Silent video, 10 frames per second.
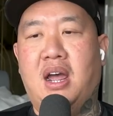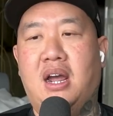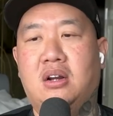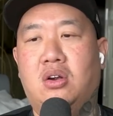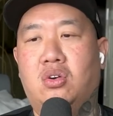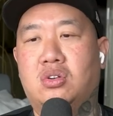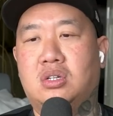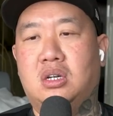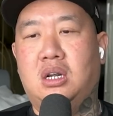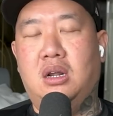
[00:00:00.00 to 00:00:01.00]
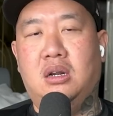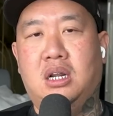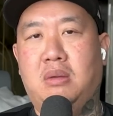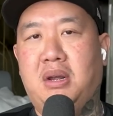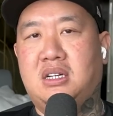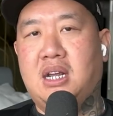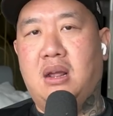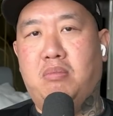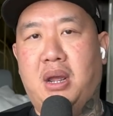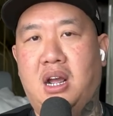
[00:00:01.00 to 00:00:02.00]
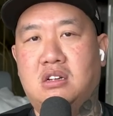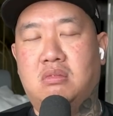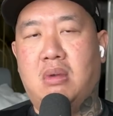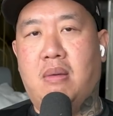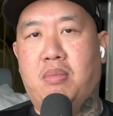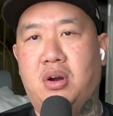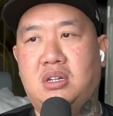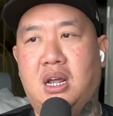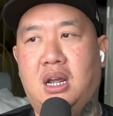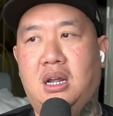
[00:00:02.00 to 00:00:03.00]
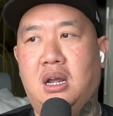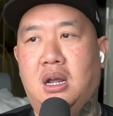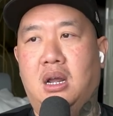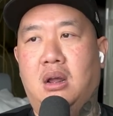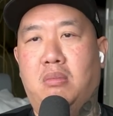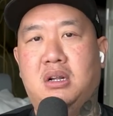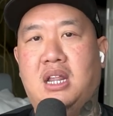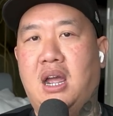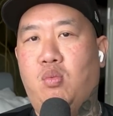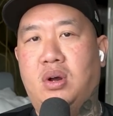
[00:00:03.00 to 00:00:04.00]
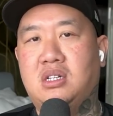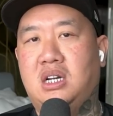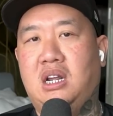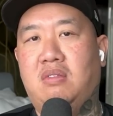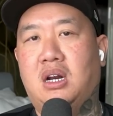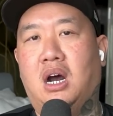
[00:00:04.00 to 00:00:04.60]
I had girls give me 10 bands for my birthday, but they wasn't even